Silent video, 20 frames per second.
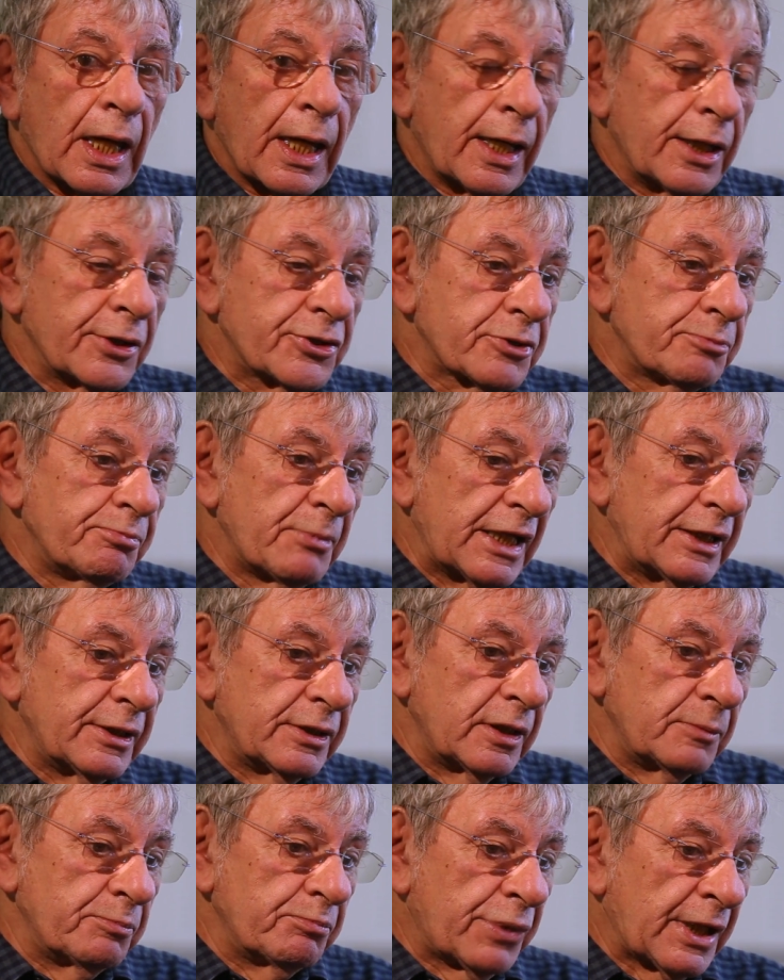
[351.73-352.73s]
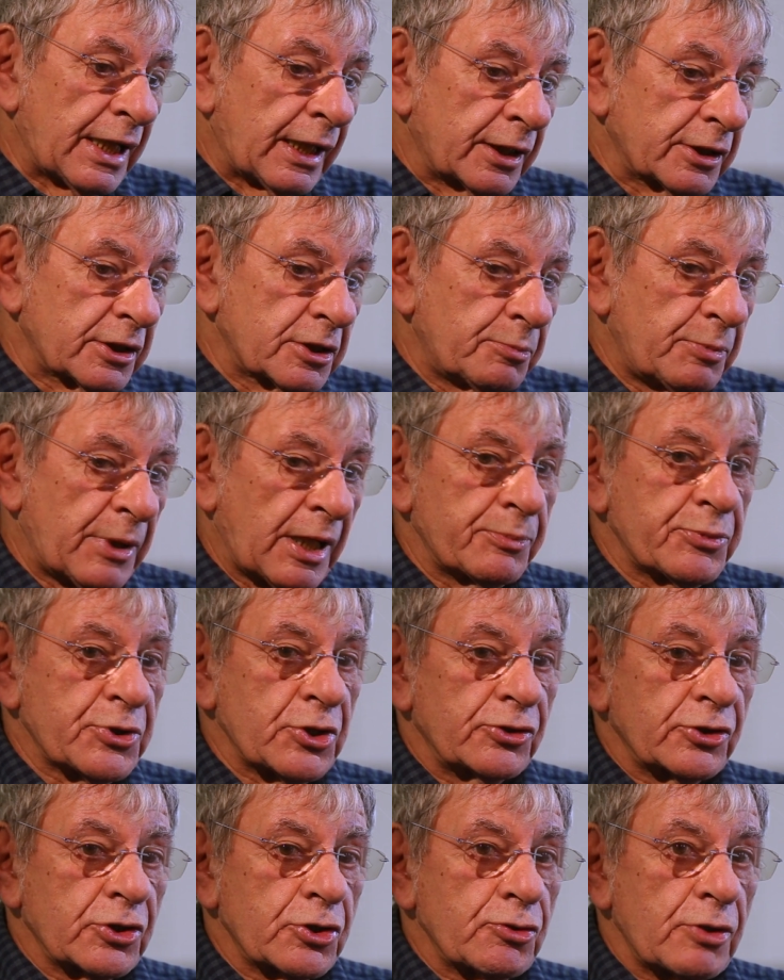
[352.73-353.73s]
Its main impact, perhaps
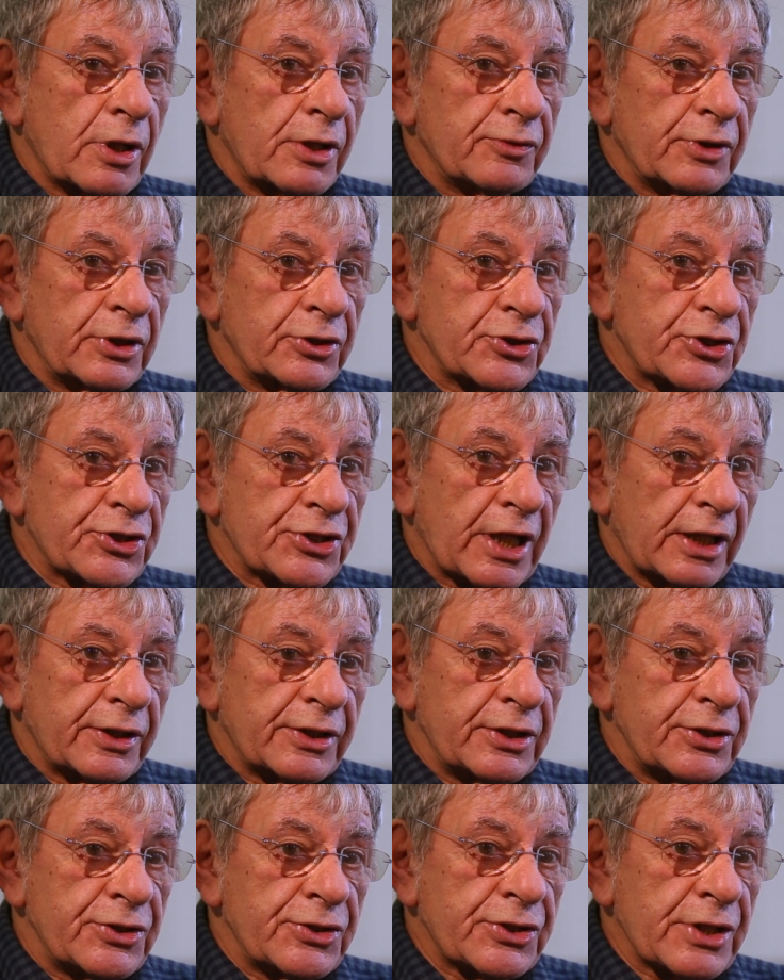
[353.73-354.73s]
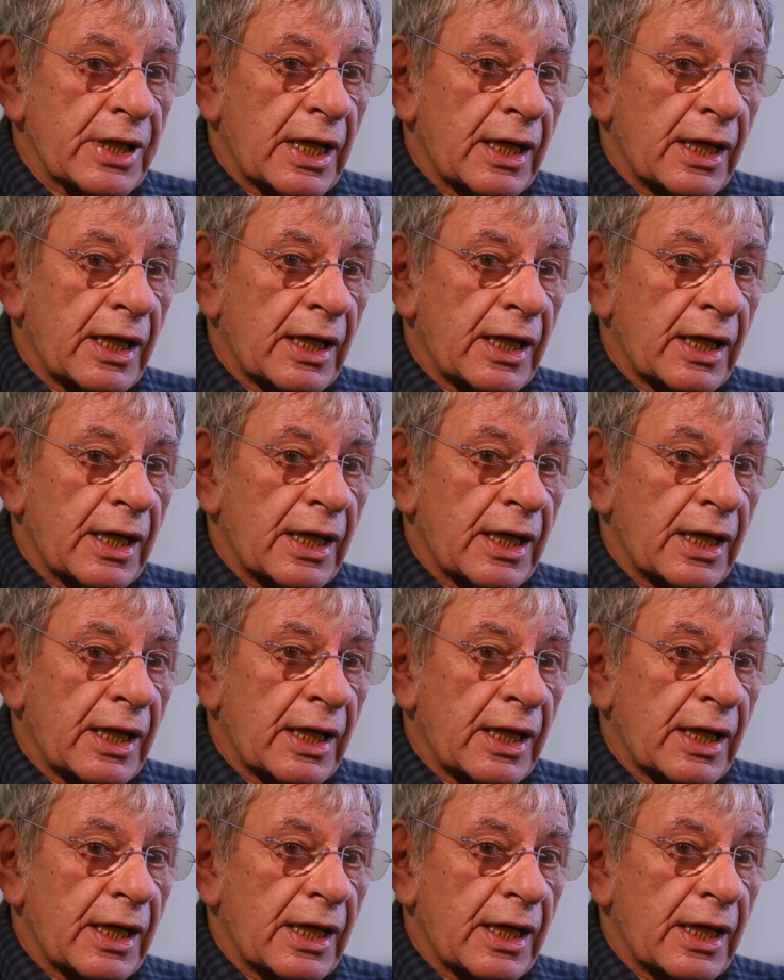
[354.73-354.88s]
on agrarian studies,